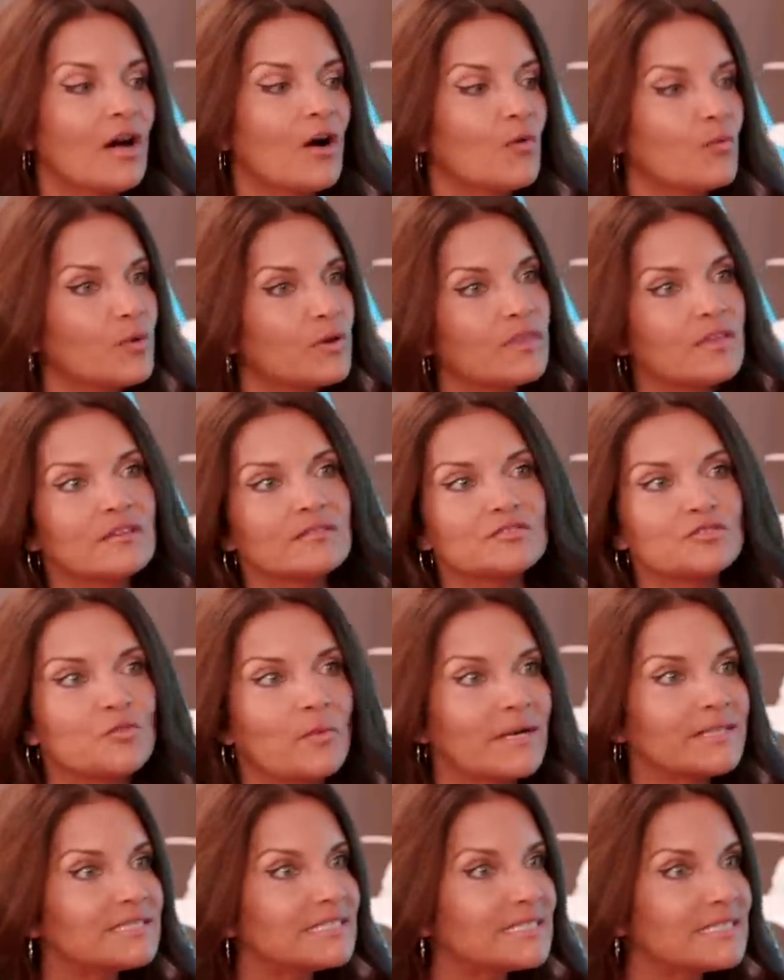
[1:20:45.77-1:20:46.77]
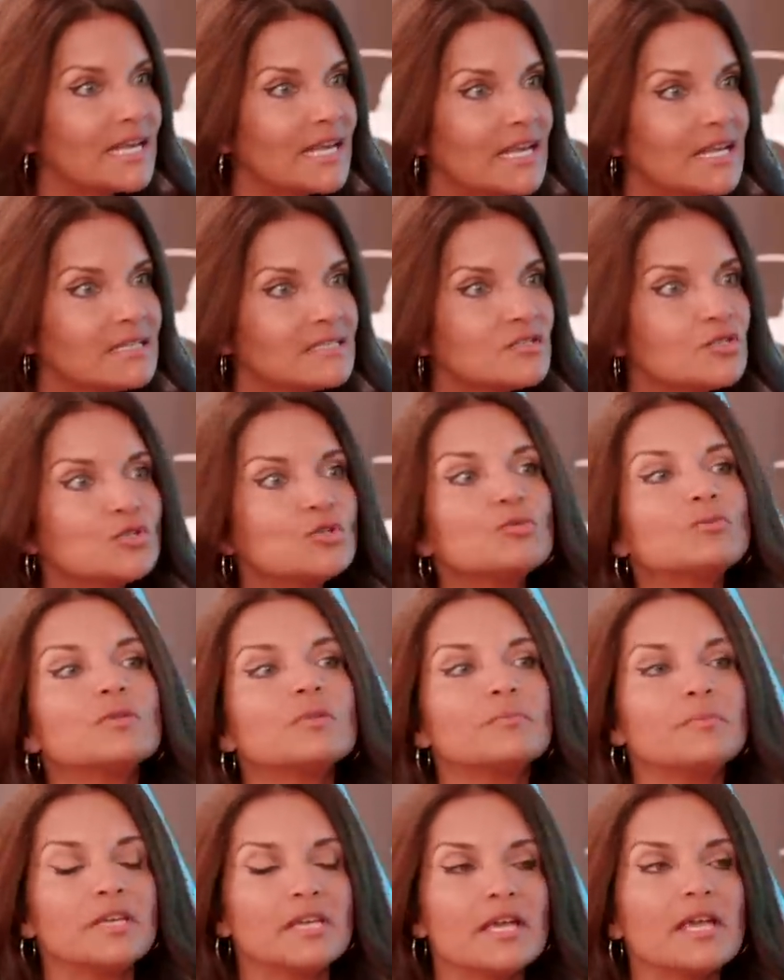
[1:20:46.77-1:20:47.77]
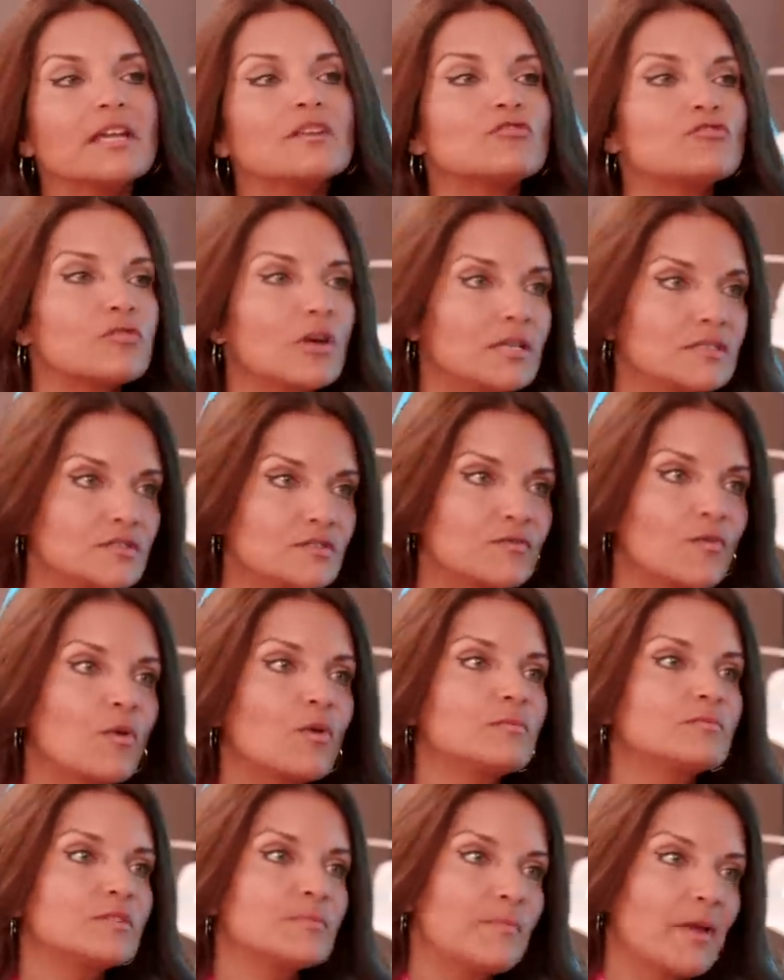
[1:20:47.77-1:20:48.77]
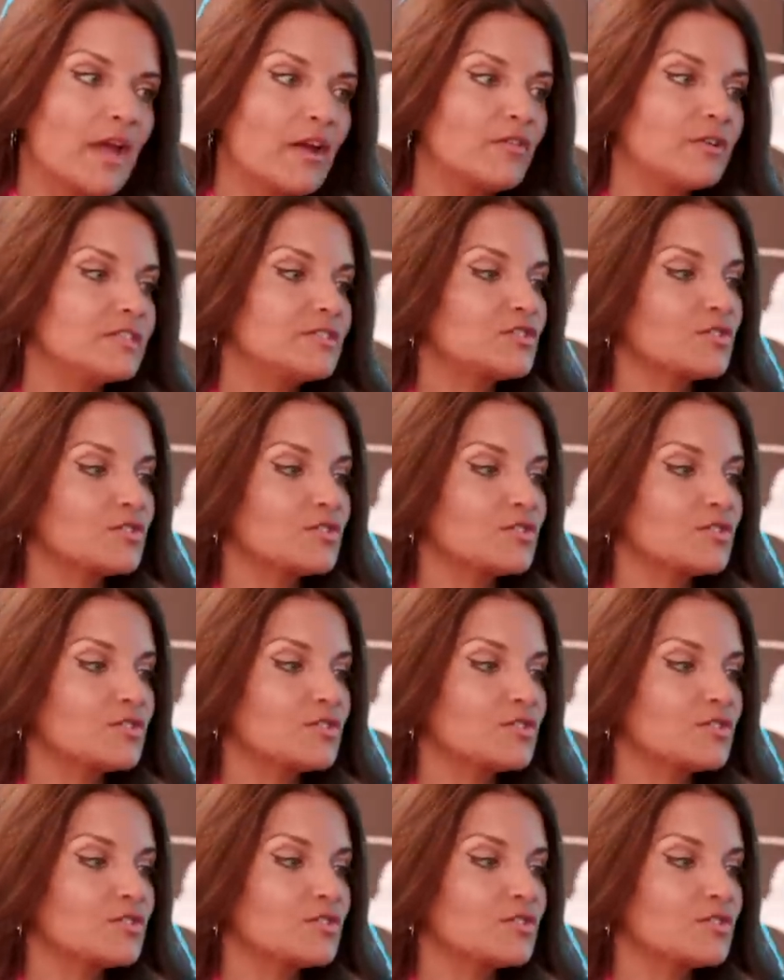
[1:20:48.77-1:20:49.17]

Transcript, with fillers: within 20 days you will be a transformed parent.